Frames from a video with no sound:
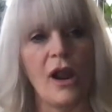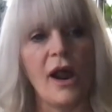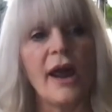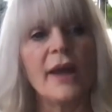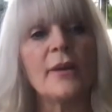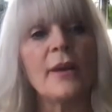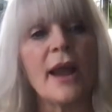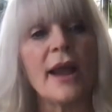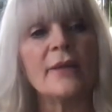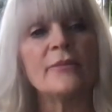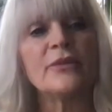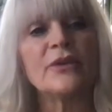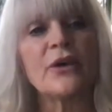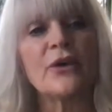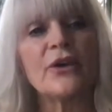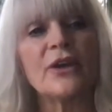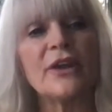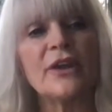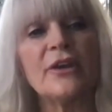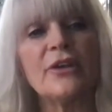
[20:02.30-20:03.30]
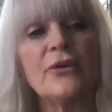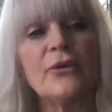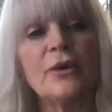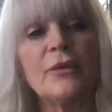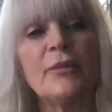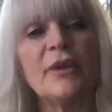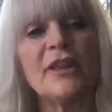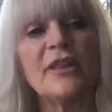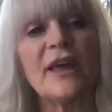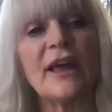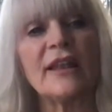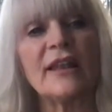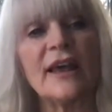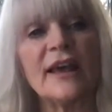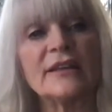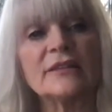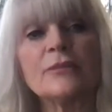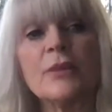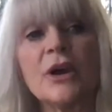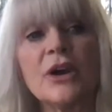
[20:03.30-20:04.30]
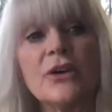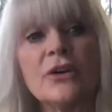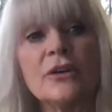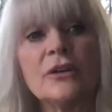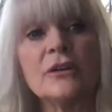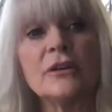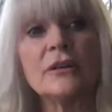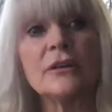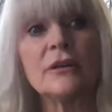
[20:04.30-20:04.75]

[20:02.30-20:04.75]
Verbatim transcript: I, I'm sorry, can you repeat that last part?